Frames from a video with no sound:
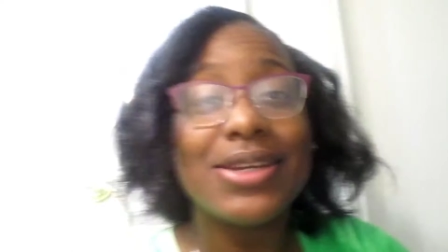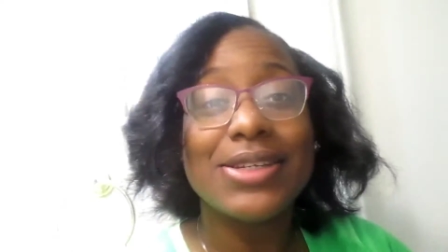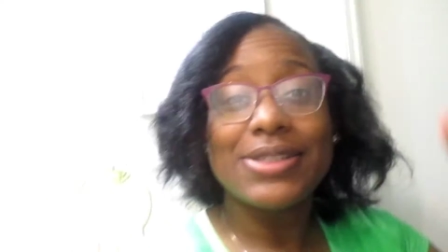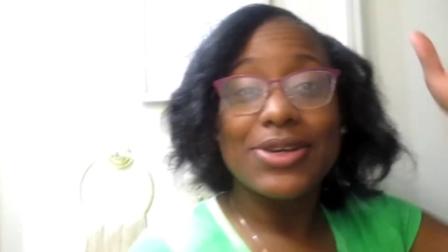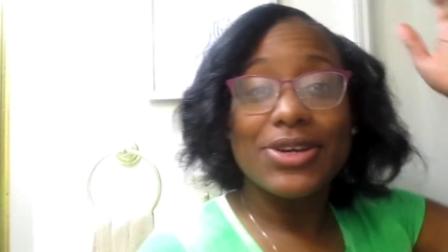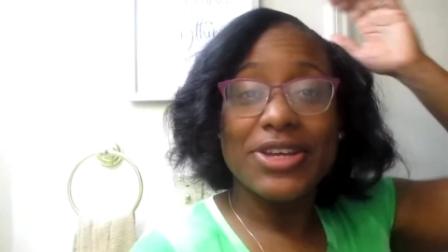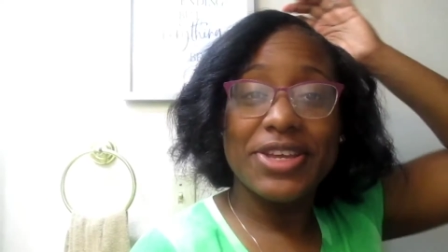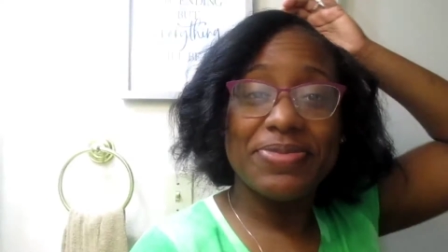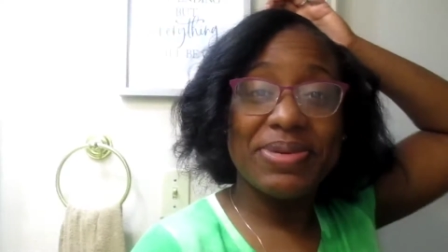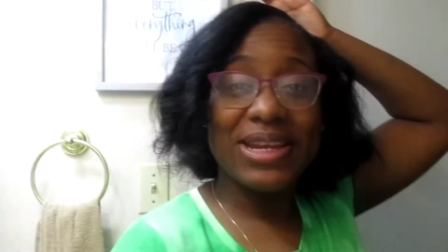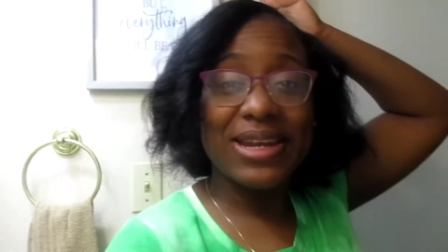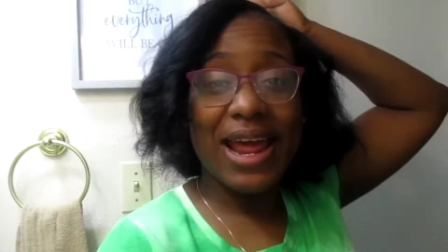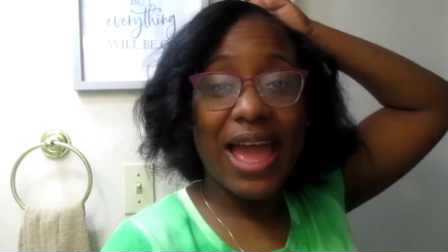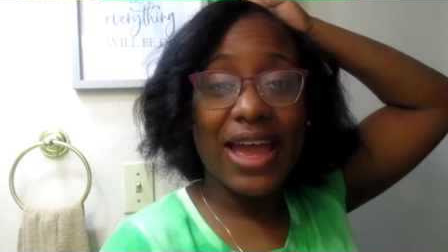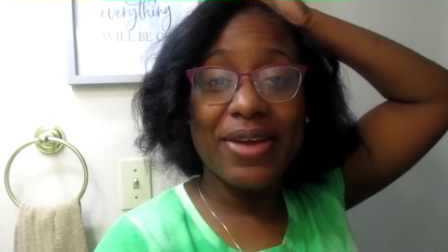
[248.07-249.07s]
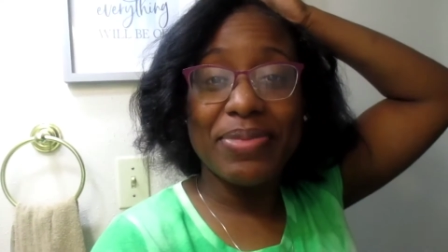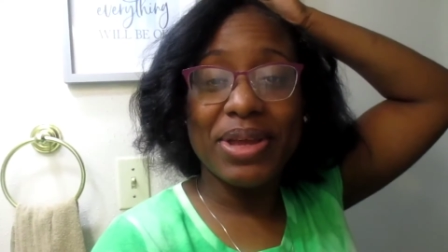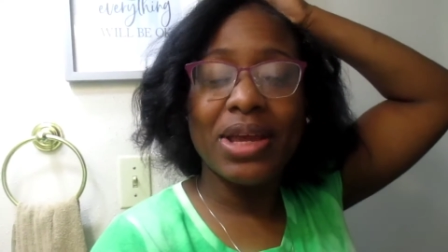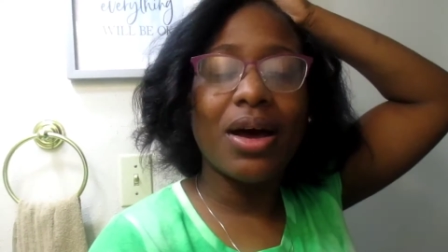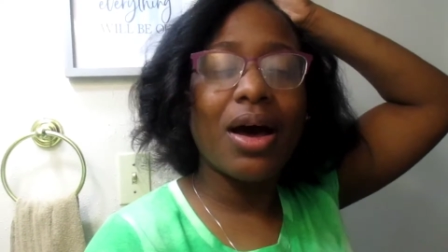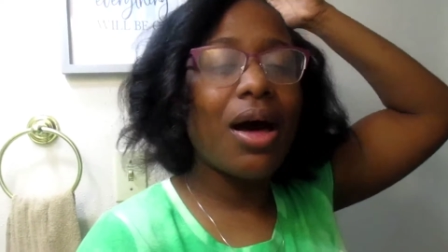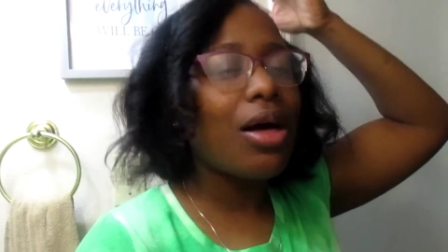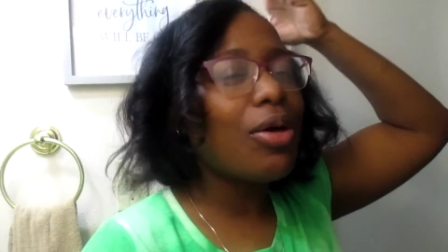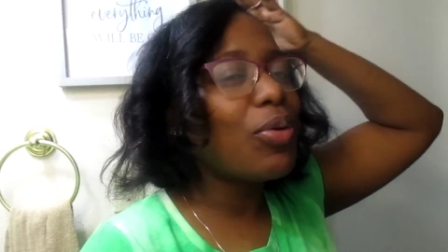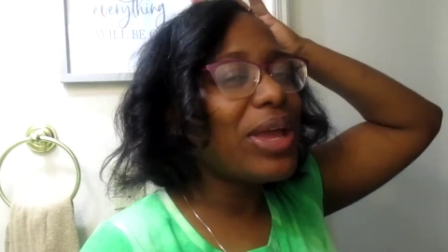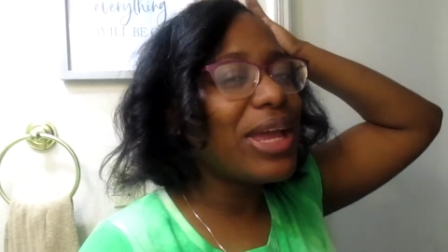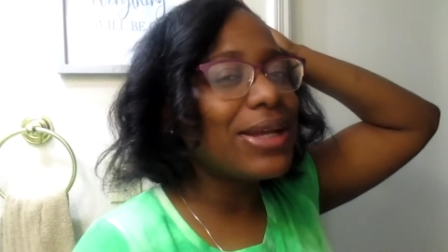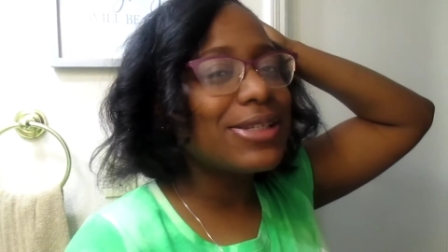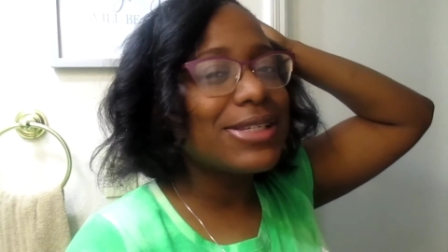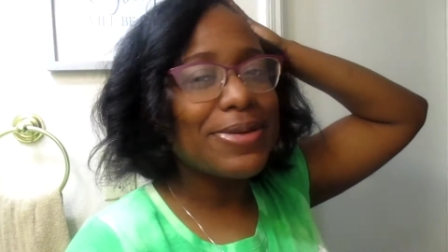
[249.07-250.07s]
So he been nagging me all
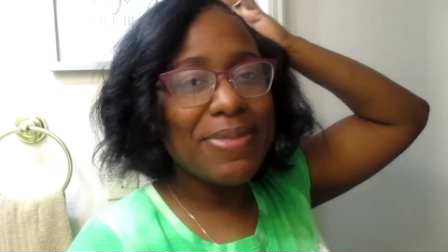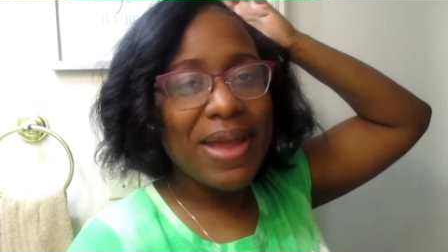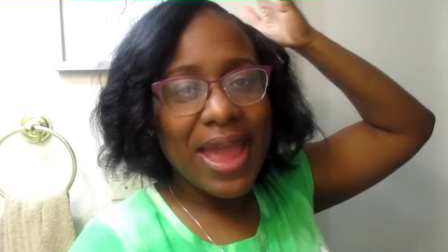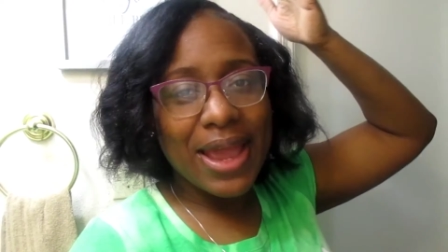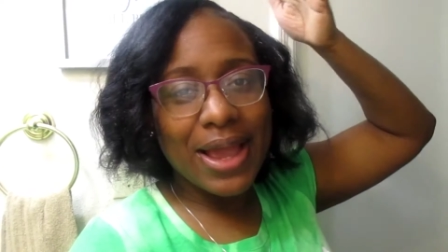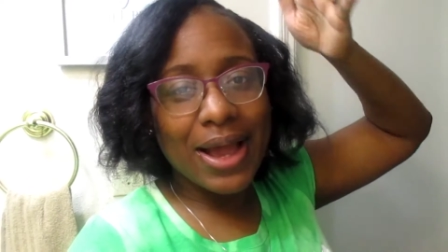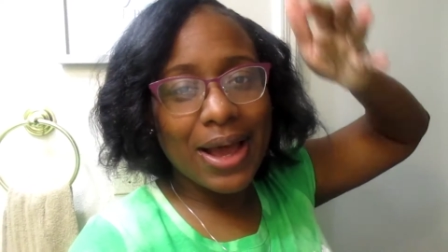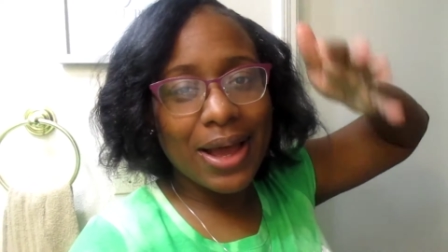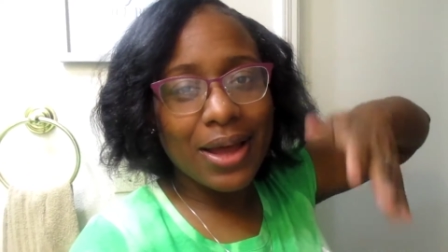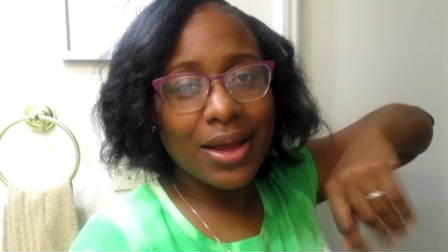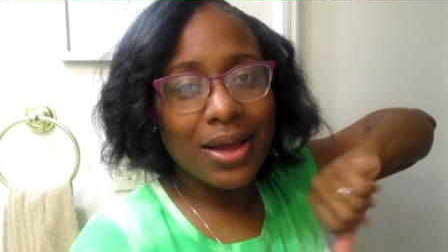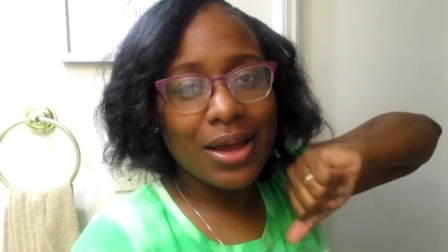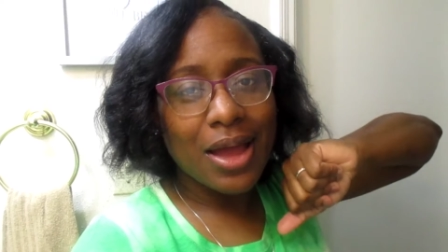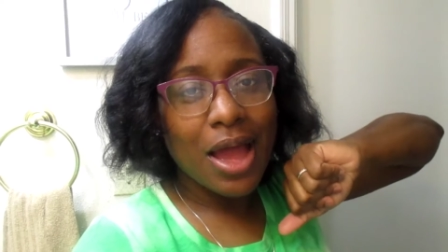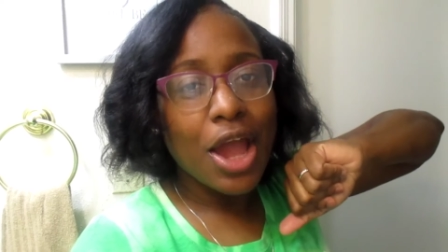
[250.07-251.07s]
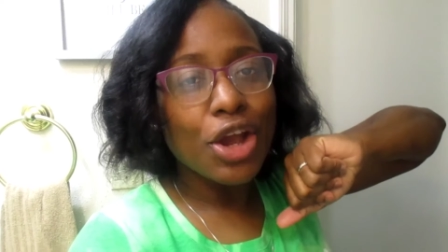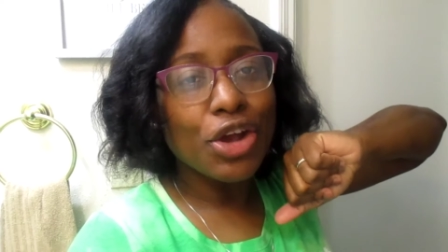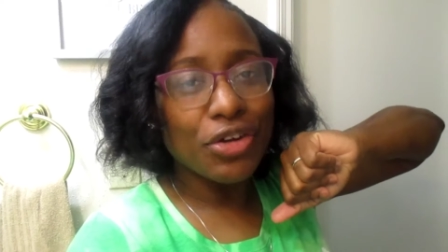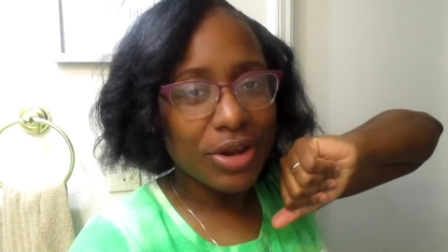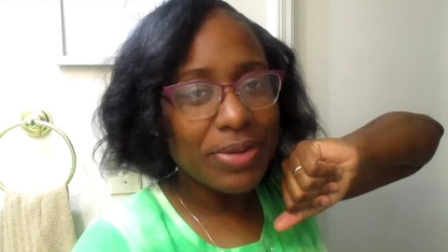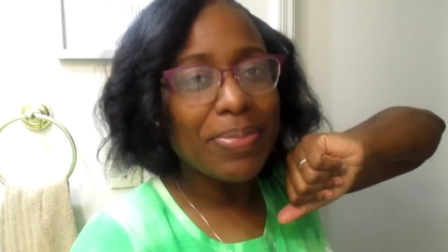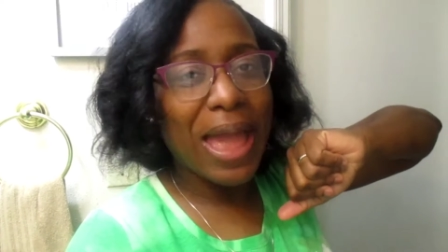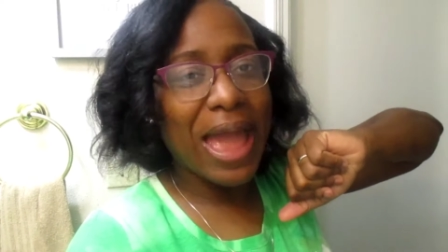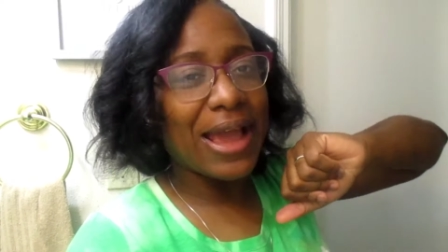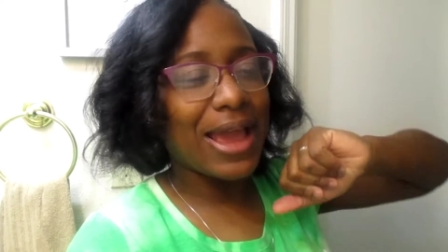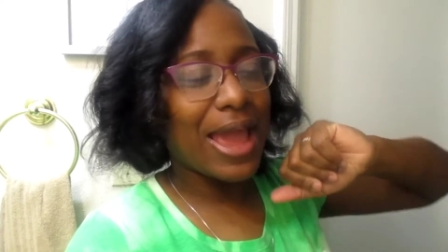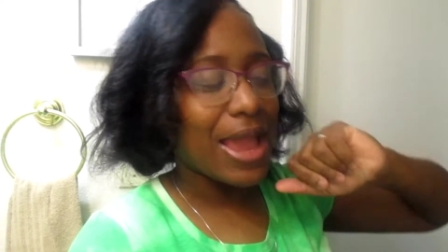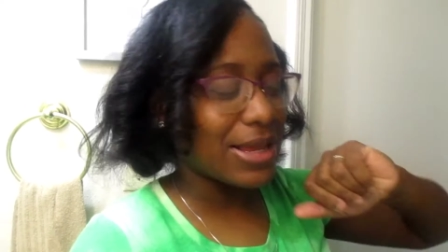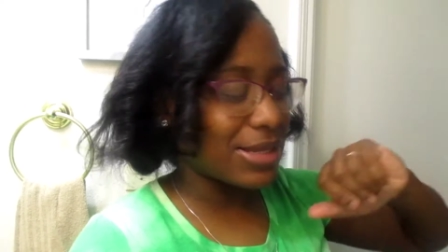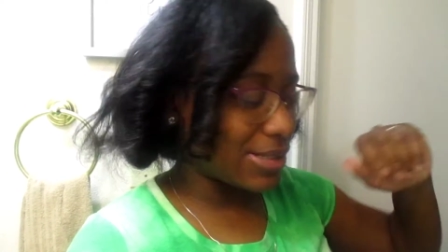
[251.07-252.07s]
week to make green
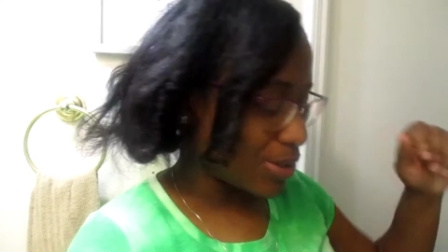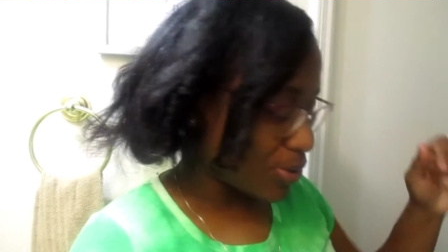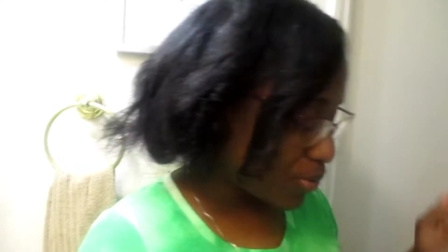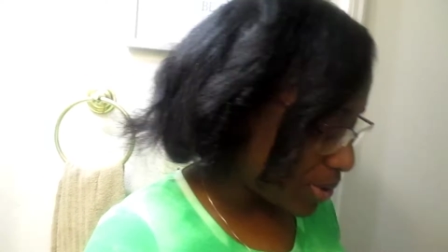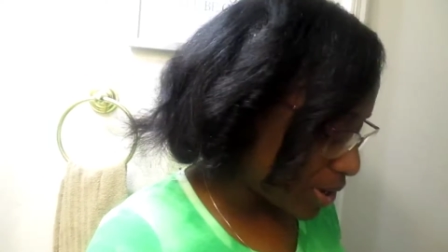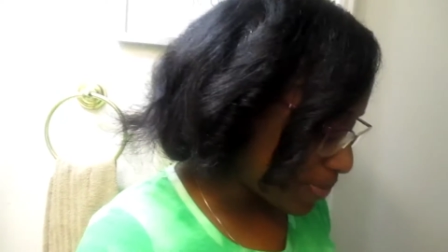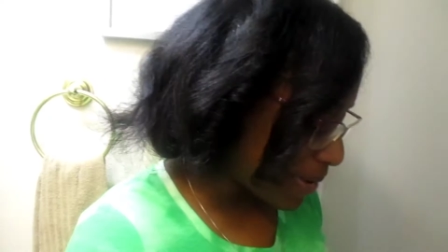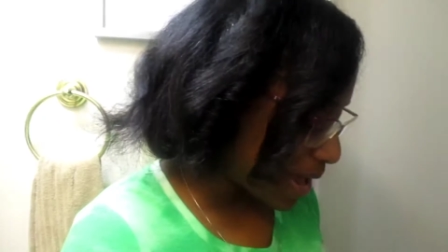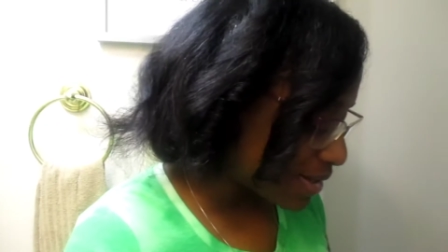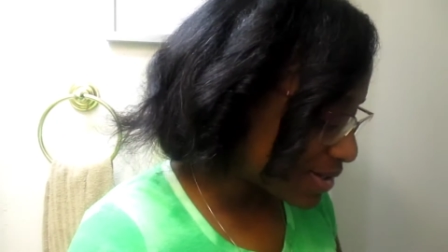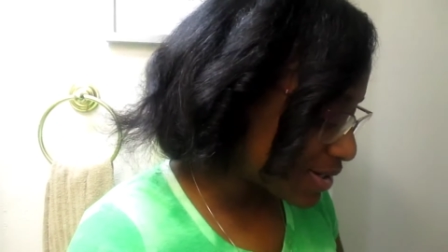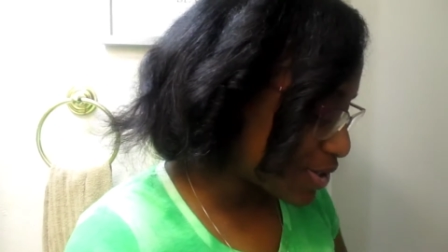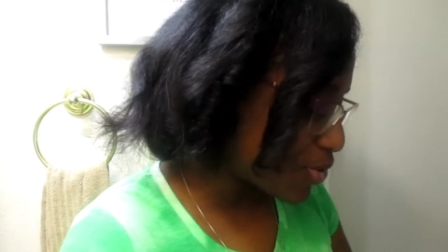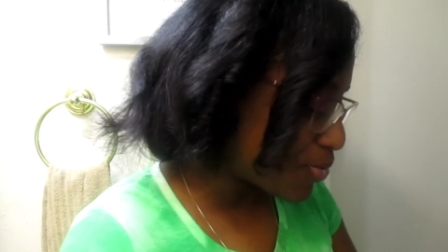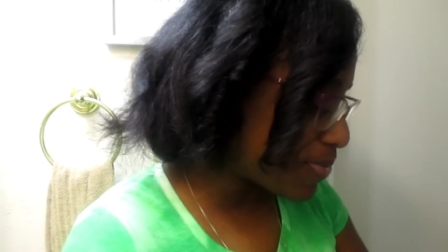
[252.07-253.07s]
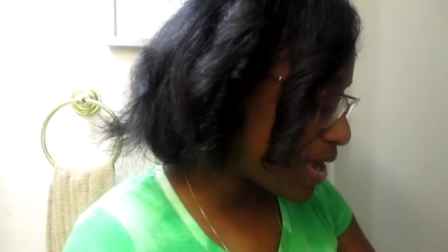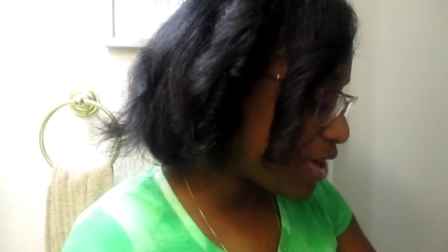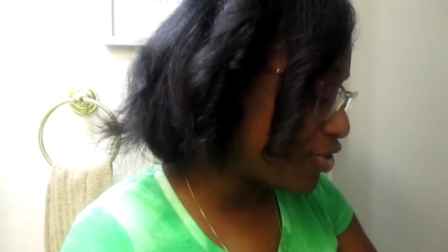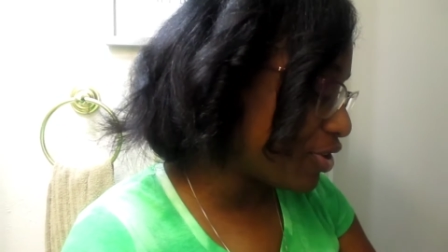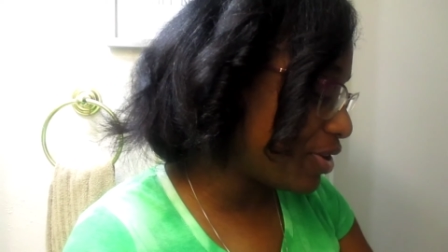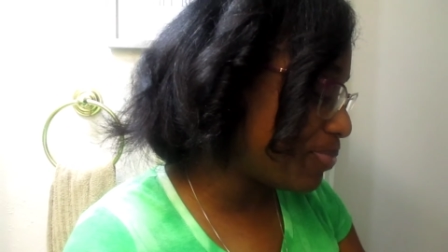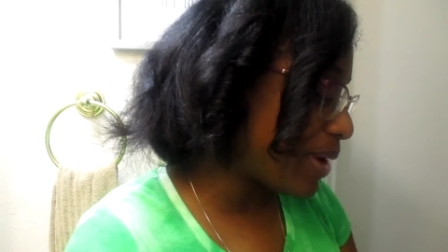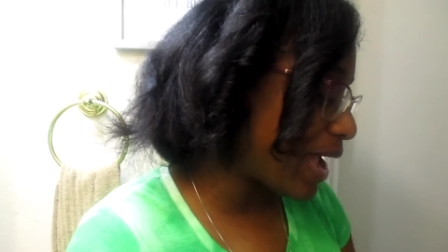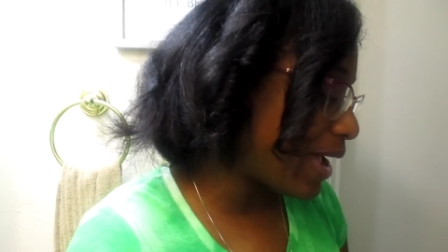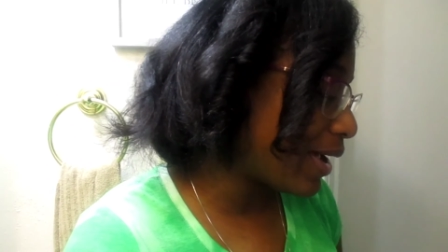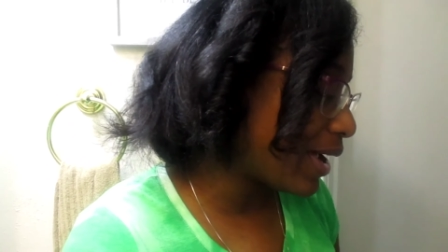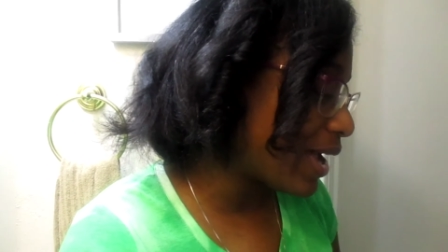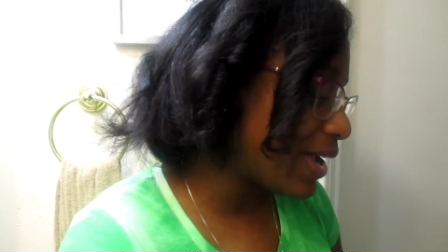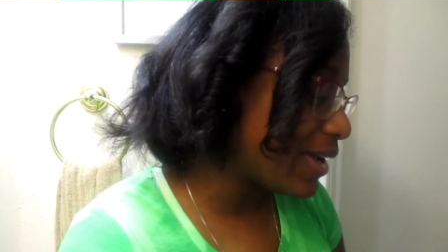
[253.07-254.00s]
pancakes, so we're and, about to go make green pancakes.